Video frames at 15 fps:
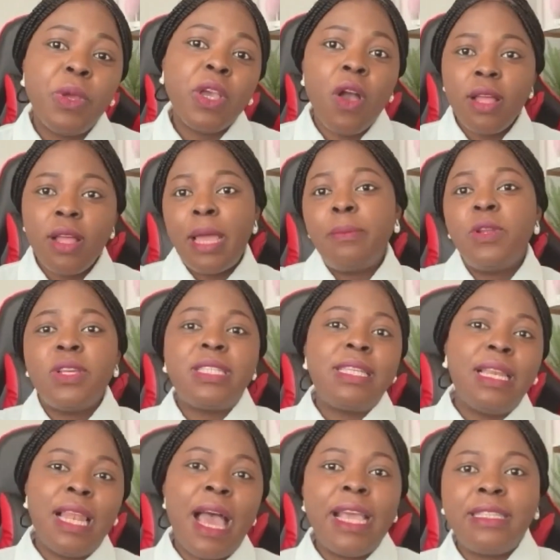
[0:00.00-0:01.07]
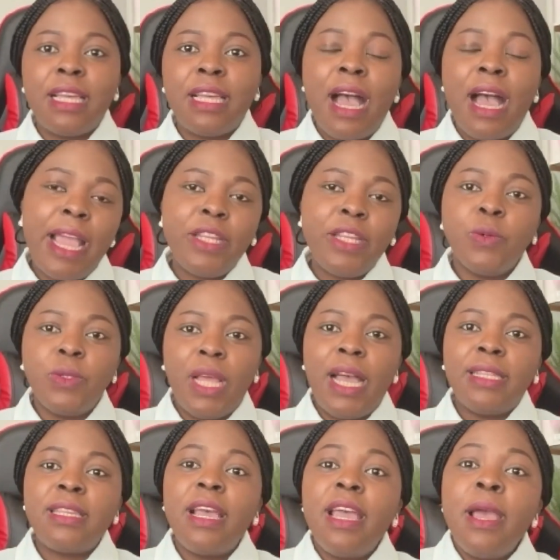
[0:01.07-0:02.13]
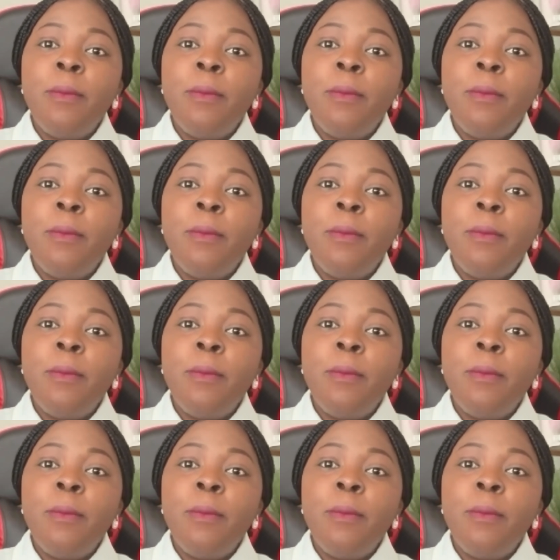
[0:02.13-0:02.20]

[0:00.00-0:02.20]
Call them Nurse Eliza, I know that.